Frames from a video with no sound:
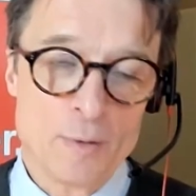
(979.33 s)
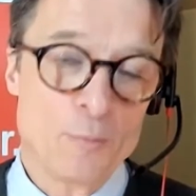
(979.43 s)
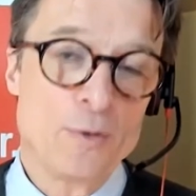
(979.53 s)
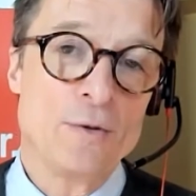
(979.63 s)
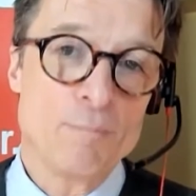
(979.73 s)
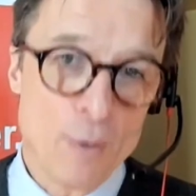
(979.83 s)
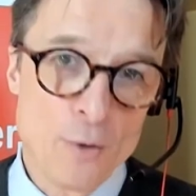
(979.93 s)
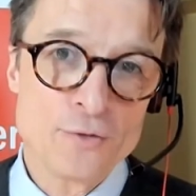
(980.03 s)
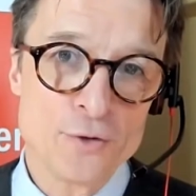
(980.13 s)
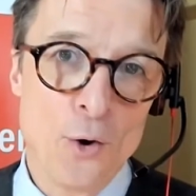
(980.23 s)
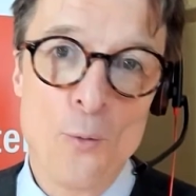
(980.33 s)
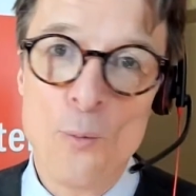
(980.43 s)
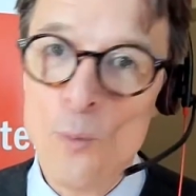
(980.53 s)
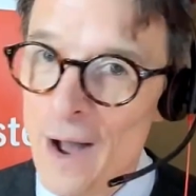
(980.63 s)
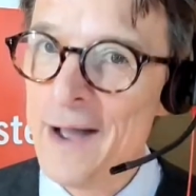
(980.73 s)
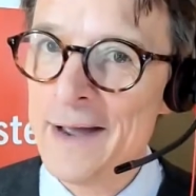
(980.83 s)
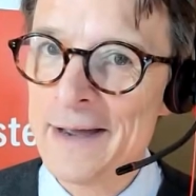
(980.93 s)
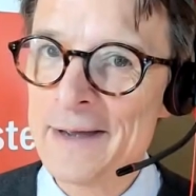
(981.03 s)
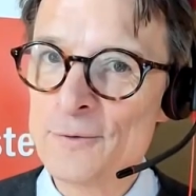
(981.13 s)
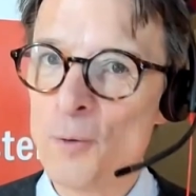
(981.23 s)
but we both know
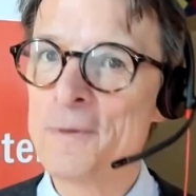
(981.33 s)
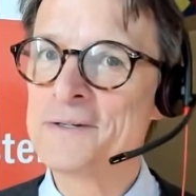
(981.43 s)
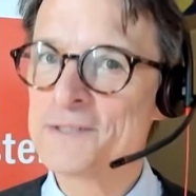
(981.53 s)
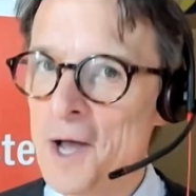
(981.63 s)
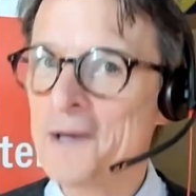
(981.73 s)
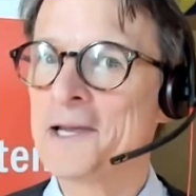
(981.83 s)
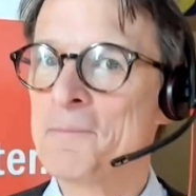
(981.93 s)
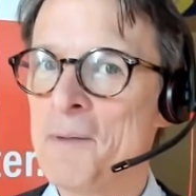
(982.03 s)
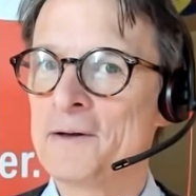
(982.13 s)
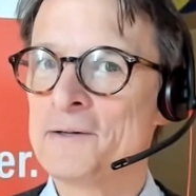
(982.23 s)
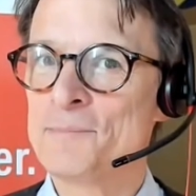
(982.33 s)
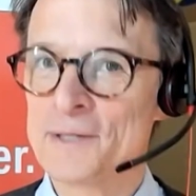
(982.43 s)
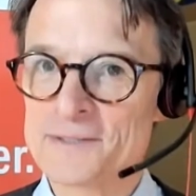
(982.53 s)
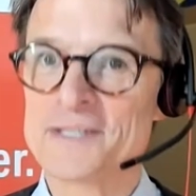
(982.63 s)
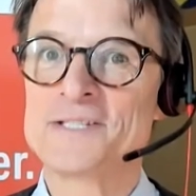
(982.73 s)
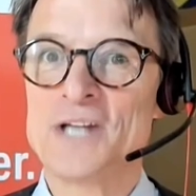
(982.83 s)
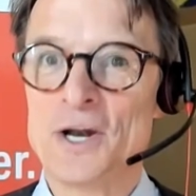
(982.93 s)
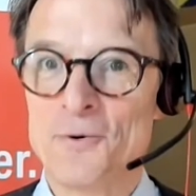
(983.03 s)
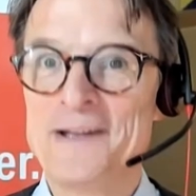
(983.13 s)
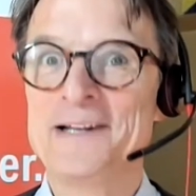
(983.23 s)
why nobody's talking about it because it's
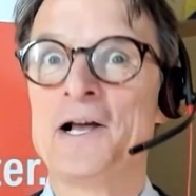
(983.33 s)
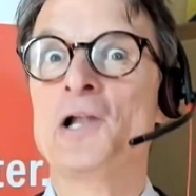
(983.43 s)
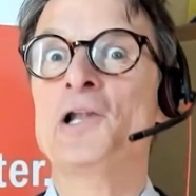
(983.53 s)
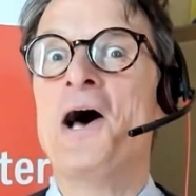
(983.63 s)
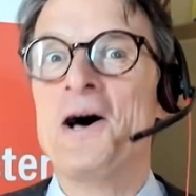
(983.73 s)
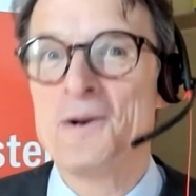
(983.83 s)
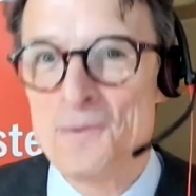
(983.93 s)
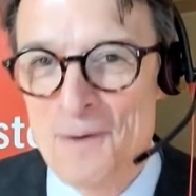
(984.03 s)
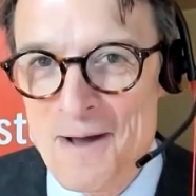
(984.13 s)
generating a lot mm-hmm.